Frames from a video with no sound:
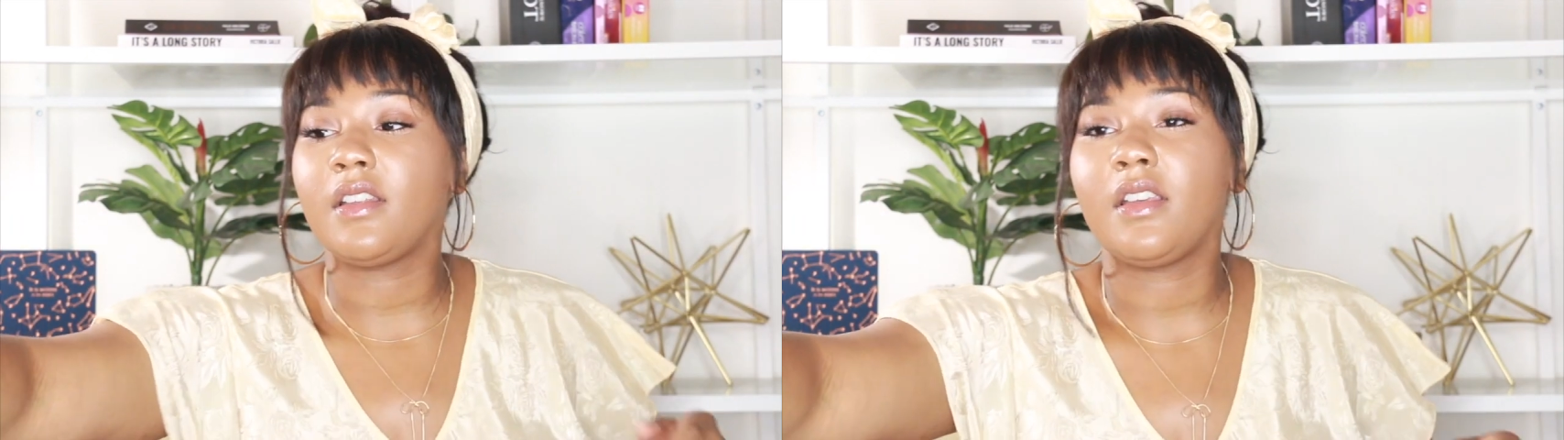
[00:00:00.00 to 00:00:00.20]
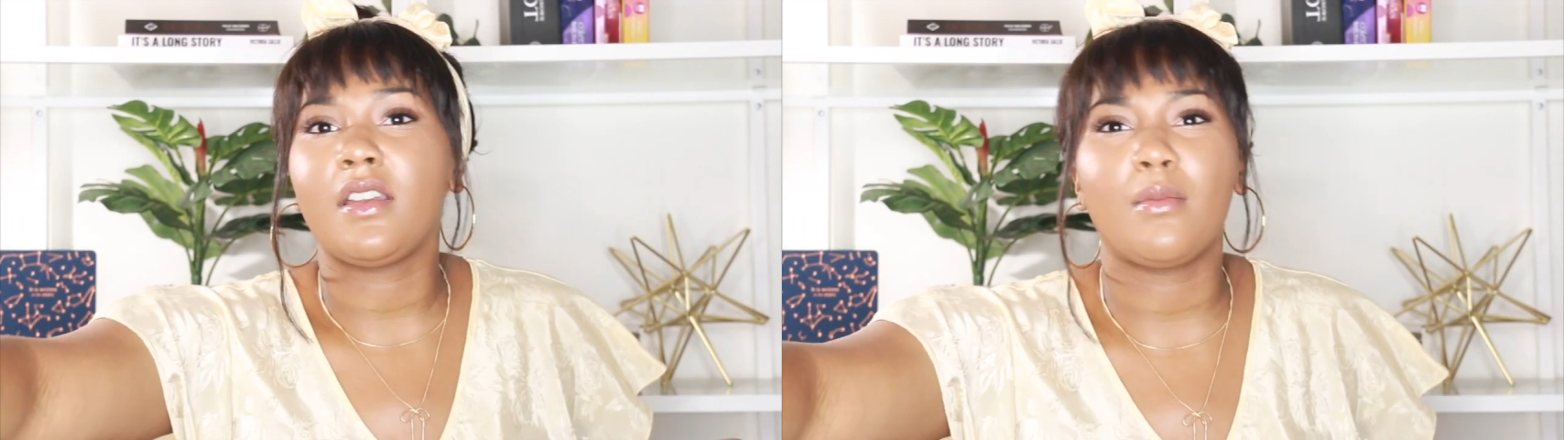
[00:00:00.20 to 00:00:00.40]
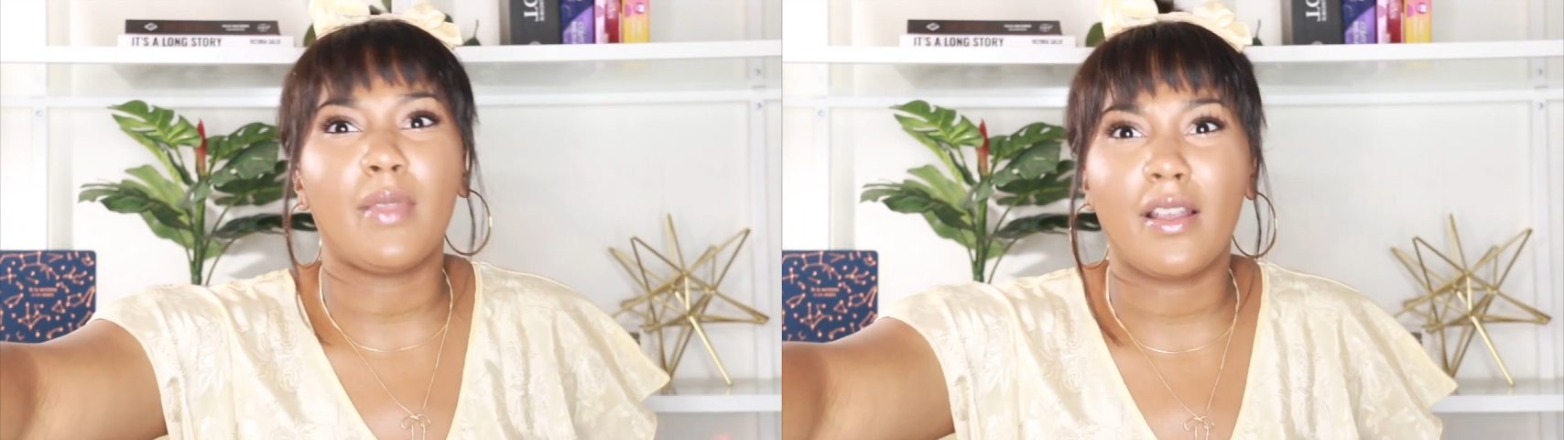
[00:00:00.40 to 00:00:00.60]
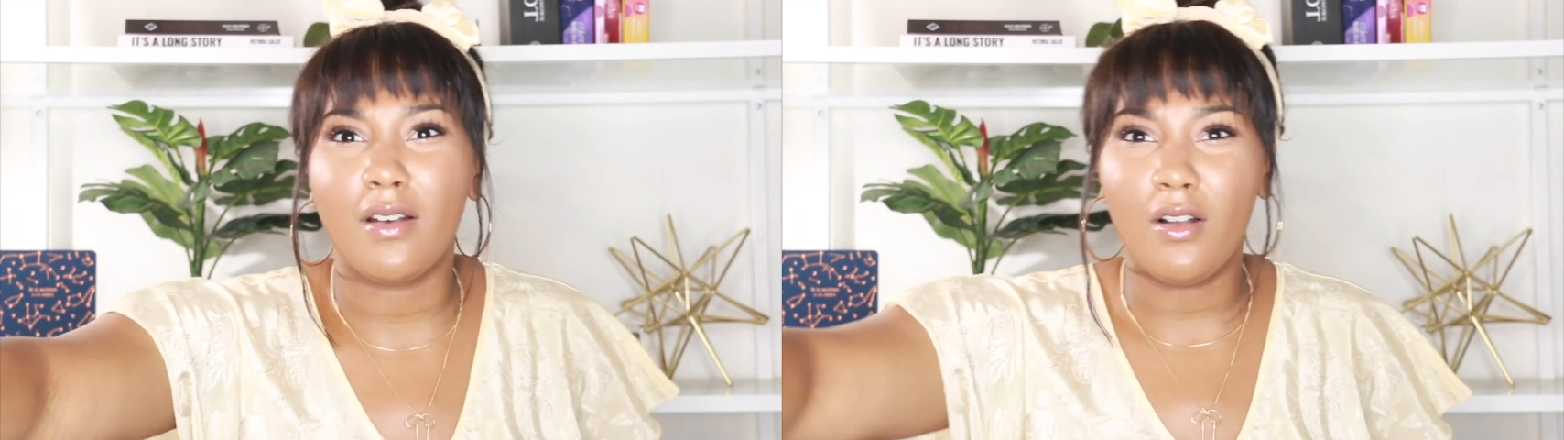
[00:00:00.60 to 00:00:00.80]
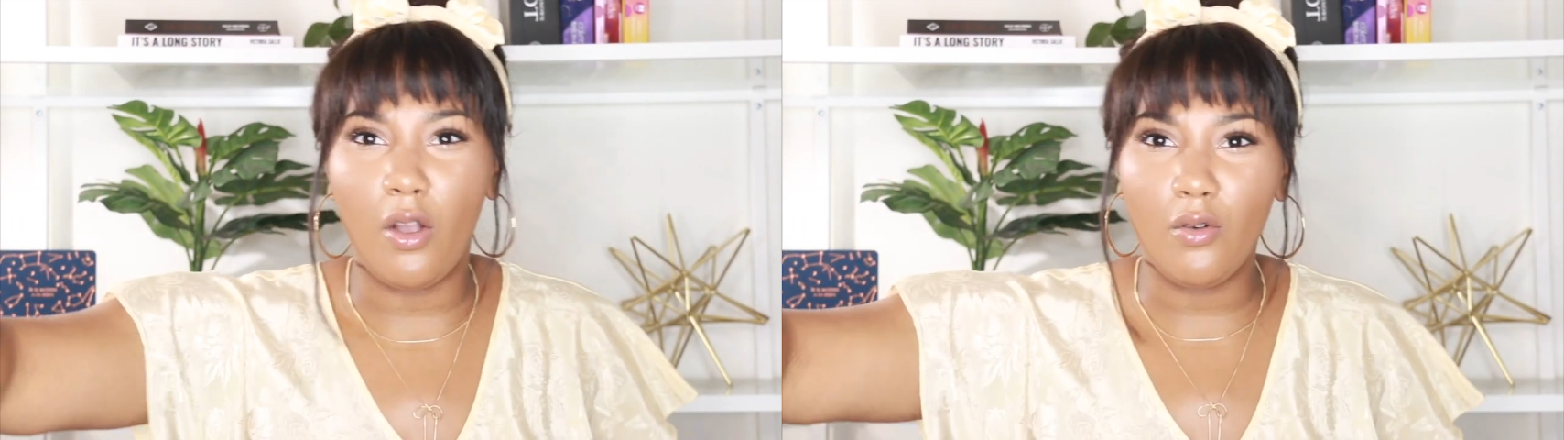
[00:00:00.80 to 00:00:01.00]
And I'm like
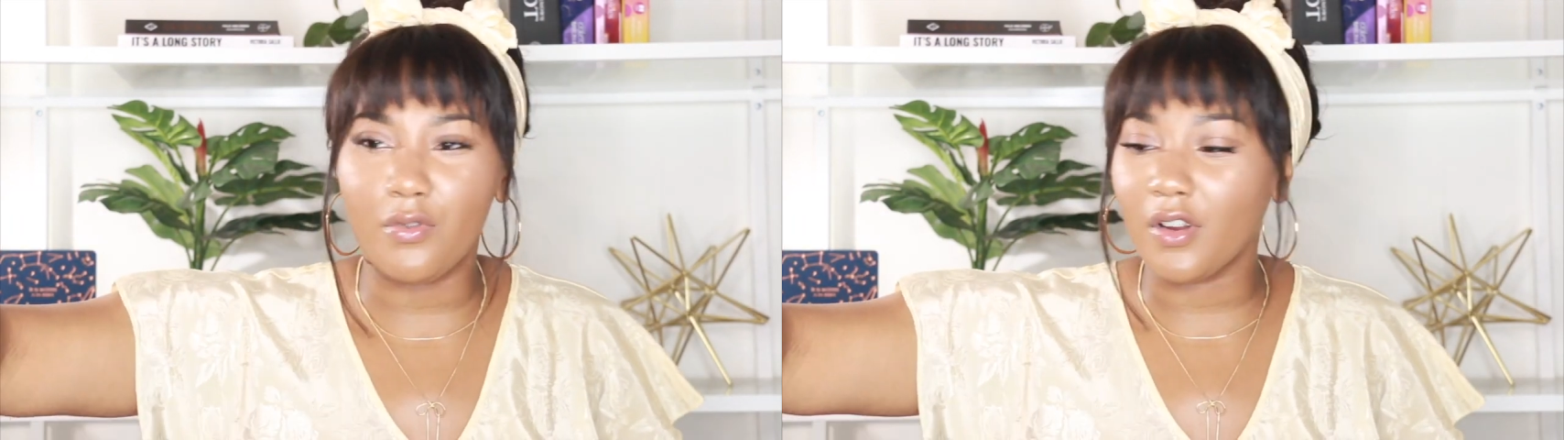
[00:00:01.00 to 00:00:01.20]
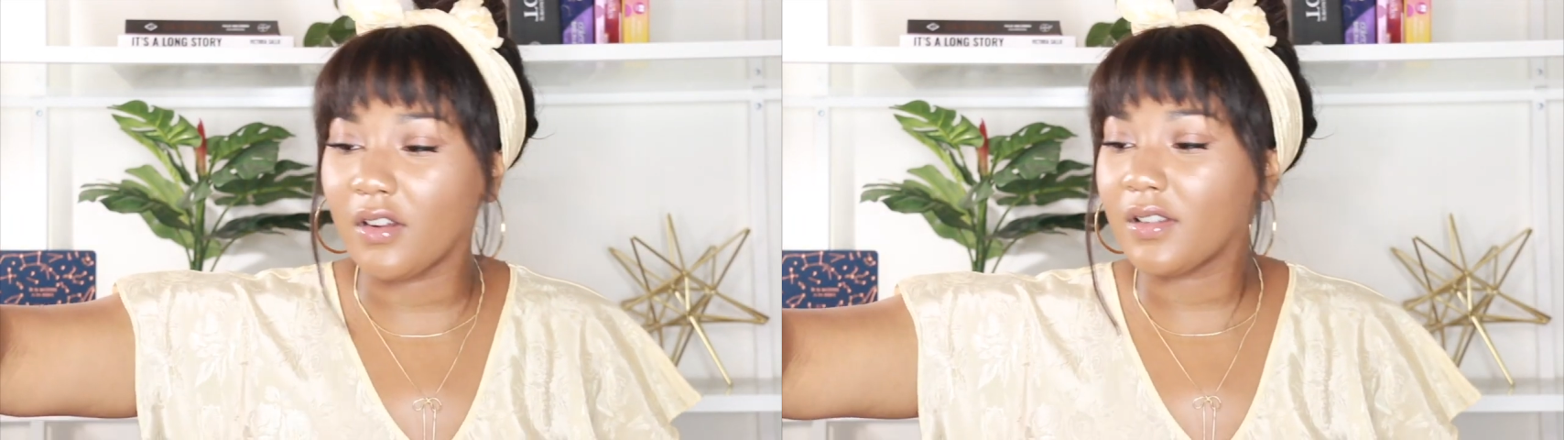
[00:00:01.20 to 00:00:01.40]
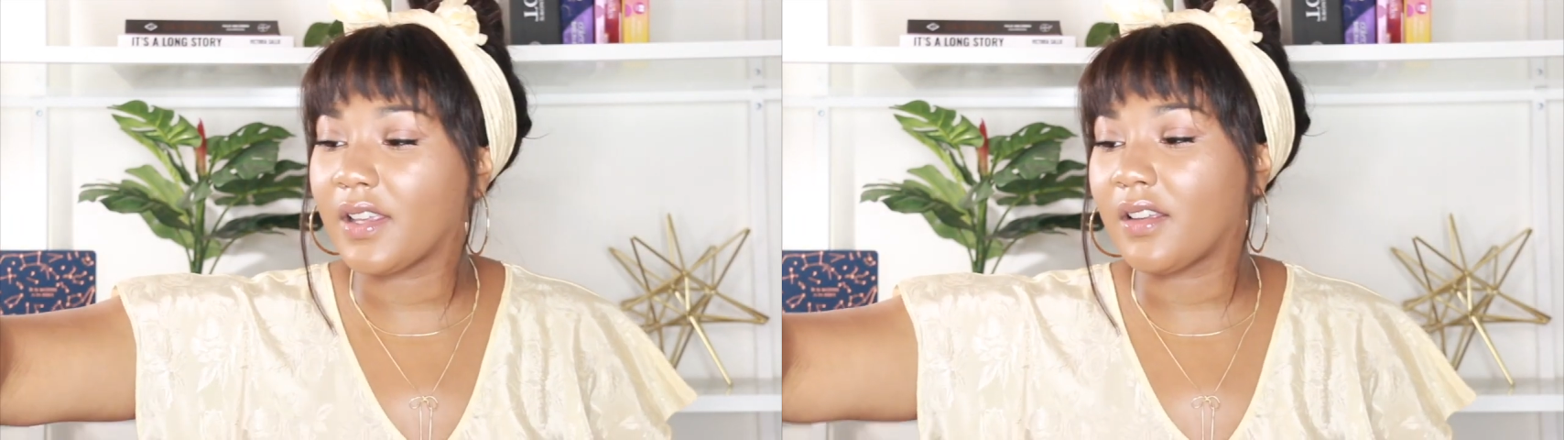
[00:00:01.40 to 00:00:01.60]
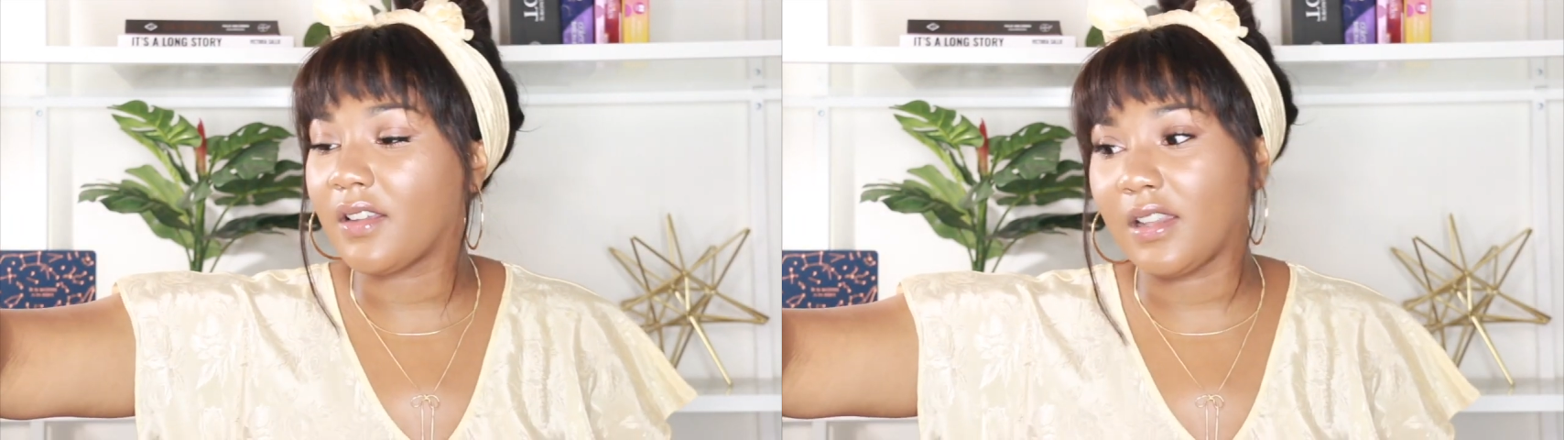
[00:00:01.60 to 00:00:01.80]
hungover. Like,